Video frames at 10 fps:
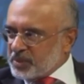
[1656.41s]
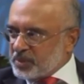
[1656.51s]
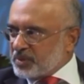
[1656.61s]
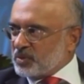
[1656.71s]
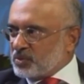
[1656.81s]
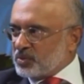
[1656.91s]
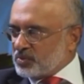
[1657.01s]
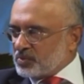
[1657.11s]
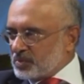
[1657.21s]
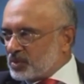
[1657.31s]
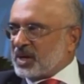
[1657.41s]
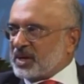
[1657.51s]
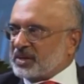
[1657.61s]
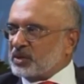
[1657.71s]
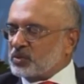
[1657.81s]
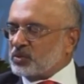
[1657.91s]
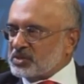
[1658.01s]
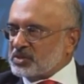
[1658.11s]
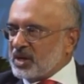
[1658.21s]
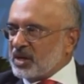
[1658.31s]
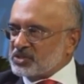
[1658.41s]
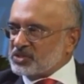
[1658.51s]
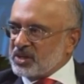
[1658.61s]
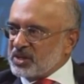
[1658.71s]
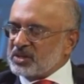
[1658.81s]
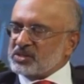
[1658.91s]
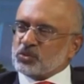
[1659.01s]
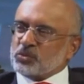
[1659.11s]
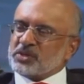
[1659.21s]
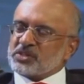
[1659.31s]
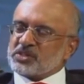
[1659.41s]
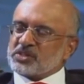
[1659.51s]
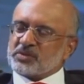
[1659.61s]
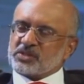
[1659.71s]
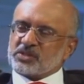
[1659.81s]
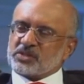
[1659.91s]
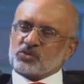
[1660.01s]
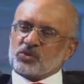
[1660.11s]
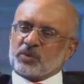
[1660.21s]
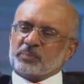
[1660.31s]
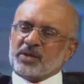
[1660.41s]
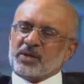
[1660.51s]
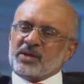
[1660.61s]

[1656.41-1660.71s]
people who starting their own stuff, shirts, Uber services, and so on.